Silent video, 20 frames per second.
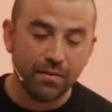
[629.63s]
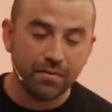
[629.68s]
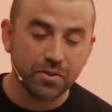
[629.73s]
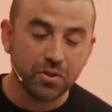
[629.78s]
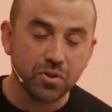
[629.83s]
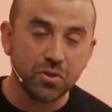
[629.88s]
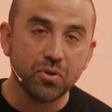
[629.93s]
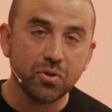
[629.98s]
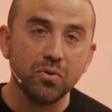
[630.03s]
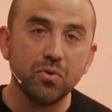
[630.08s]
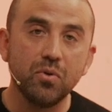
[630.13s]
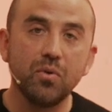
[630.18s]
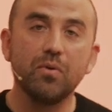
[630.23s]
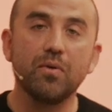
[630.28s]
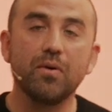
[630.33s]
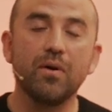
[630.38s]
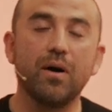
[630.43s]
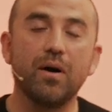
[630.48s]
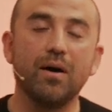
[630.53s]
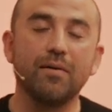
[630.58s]

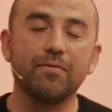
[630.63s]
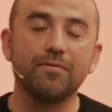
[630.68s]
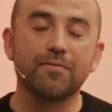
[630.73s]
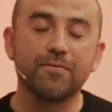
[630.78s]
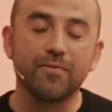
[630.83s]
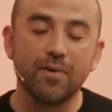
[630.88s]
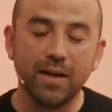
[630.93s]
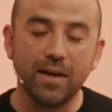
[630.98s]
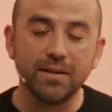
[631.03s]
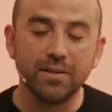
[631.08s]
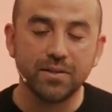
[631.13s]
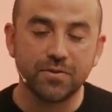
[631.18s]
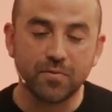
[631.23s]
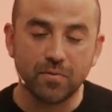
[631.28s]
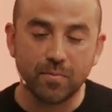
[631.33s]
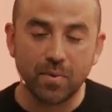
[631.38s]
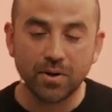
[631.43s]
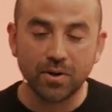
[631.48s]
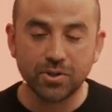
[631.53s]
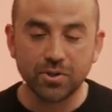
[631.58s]
two friends
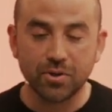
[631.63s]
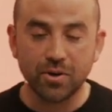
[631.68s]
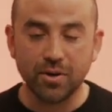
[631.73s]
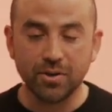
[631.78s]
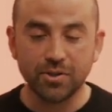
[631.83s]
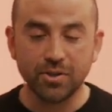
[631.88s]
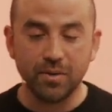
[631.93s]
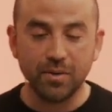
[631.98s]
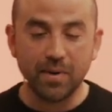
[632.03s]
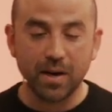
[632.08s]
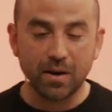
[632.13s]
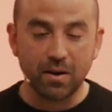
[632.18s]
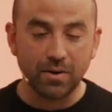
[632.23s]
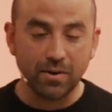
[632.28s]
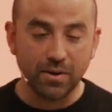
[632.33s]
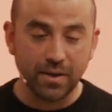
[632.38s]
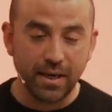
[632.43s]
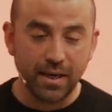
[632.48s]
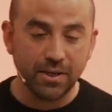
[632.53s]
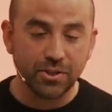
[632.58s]
from our church and my
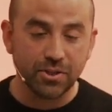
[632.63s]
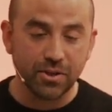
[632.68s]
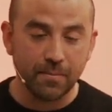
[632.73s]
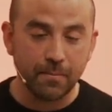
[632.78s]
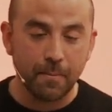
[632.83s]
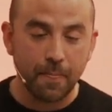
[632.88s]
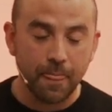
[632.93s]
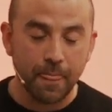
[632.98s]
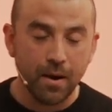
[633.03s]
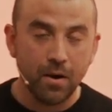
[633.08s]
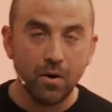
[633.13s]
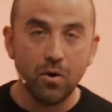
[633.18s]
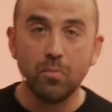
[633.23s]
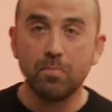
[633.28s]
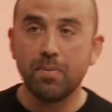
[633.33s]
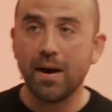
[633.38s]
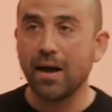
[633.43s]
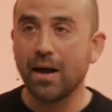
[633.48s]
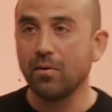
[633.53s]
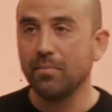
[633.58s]
congregation who
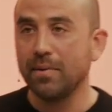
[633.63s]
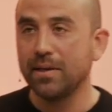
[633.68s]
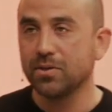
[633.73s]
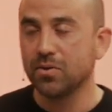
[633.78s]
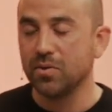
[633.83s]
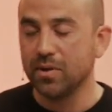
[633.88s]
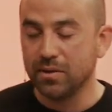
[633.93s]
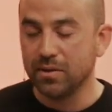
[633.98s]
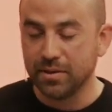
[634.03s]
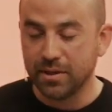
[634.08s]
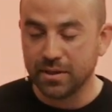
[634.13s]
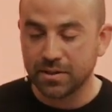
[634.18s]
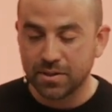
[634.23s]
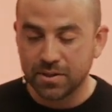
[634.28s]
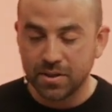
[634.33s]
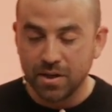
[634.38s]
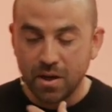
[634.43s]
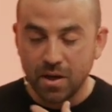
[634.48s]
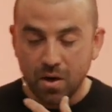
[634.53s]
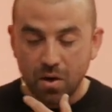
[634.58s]
battle mental
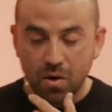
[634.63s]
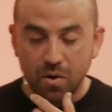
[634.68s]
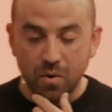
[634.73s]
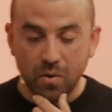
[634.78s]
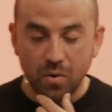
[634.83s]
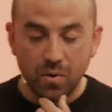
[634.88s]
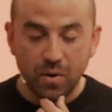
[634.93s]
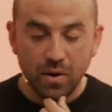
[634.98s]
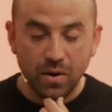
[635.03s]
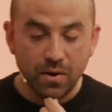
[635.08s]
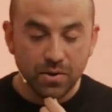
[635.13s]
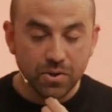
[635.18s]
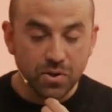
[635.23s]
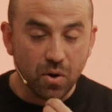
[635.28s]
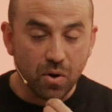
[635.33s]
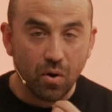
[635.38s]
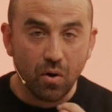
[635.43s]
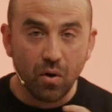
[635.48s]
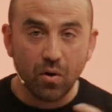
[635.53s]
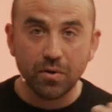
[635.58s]
illness, who
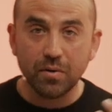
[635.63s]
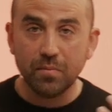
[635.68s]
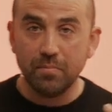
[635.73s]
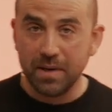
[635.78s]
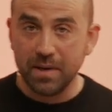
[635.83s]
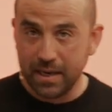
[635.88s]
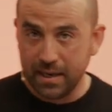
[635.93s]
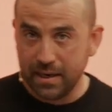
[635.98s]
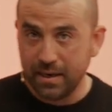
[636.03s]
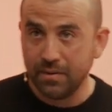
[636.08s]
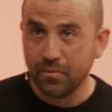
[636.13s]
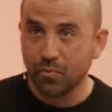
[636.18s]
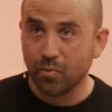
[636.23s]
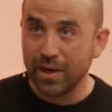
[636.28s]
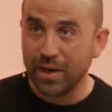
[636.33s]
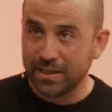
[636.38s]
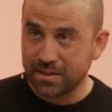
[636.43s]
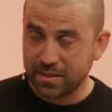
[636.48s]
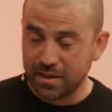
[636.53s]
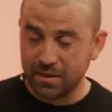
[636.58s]
told me
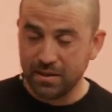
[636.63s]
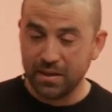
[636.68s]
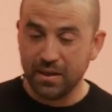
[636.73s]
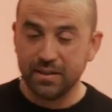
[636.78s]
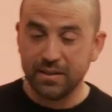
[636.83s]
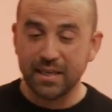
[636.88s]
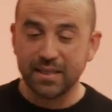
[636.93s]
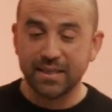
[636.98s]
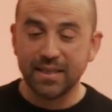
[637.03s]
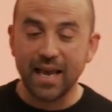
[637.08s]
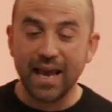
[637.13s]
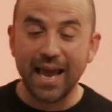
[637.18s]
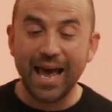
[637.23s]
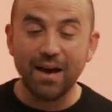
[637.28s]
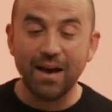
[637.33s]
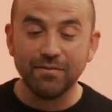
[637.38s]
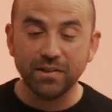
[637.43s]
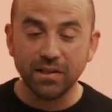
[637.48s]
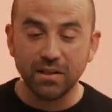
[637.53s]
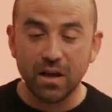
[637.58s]
recently that they
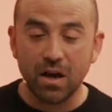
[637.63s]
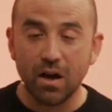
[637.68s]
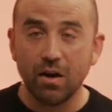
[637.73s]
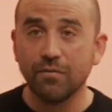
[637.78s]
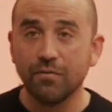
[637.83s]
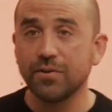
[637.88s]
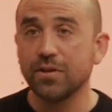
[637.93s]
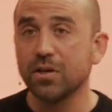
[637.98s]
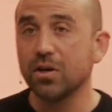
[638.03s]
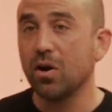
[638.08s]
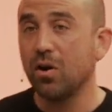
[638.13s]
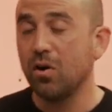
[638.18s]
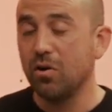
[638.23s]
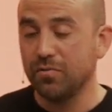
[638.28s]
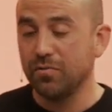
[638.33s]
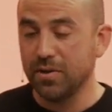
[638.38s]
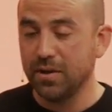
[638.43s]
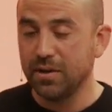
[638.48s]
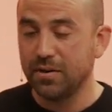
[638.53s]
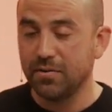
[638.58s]
have loved
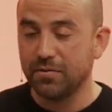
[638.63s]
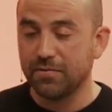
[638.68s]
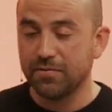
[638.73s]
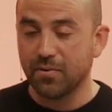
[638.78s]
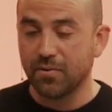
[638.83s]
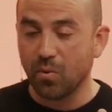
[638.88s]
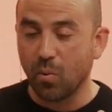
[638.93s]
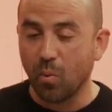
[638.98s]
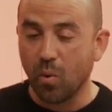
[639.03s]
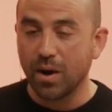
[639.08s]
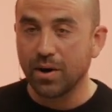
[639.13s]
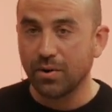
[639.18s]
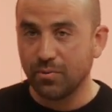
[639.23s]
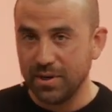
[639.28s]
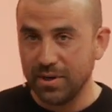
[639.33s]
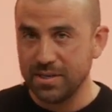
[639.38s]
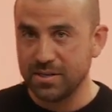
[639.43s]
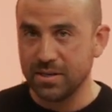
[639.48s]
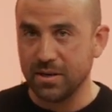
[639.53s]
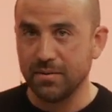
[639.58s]
COVID for one
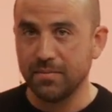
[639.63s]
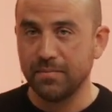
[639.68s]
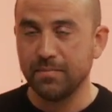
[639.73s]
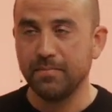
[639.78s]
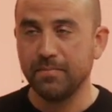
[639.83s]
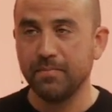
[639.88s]
reason.